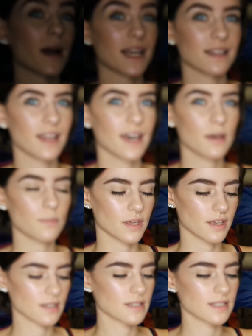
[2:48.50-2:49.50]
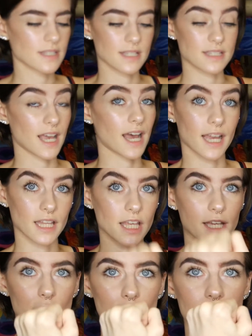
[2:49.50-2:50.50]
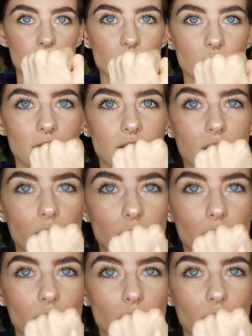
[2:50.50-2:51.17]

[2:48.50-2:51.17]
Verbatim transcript: mind that because it's a highlighter, so like